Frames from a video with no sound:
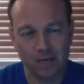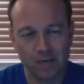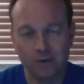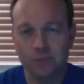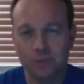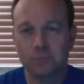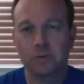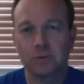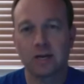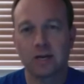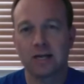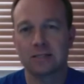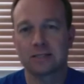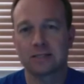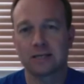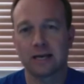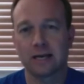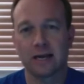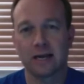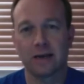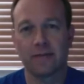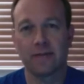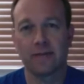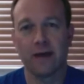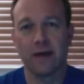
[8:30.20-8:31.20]
Here's what I'd
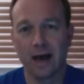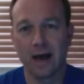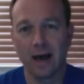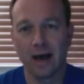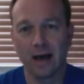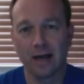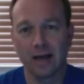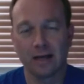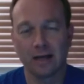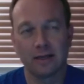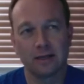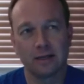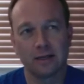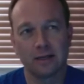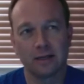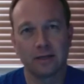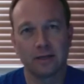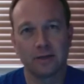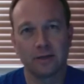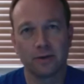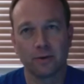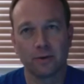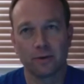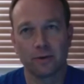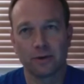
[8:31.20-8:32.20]
say on that.
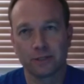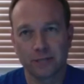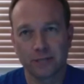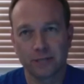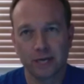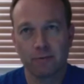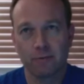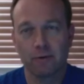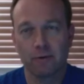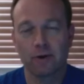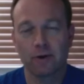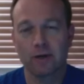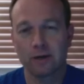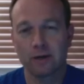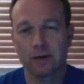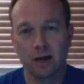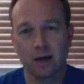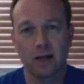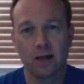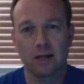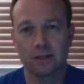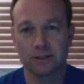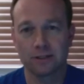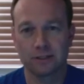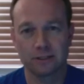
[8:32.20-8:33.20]
Your jQuery
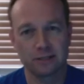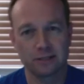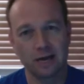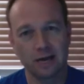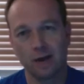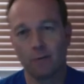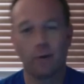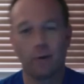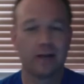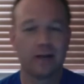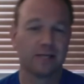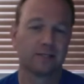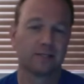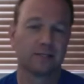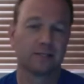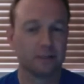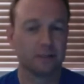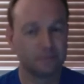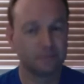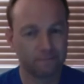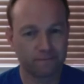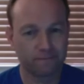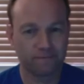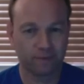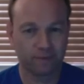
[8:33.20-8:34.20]
knowledge is not
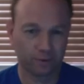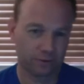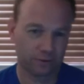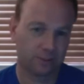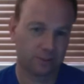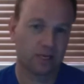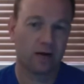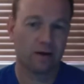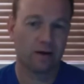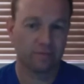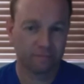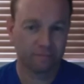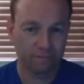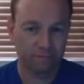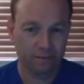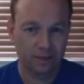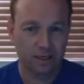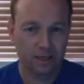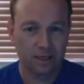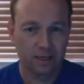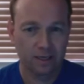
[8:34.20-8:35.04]
wasted, first off,